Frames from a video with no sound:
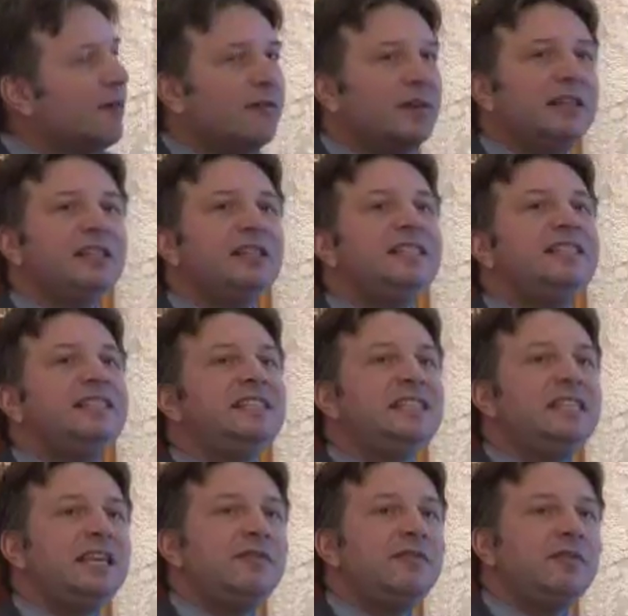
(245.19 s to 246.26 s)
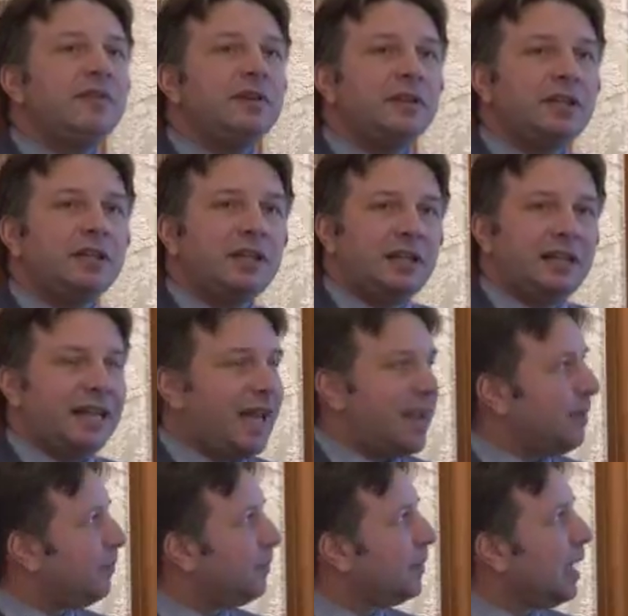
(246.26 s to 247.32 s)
will receive the claim.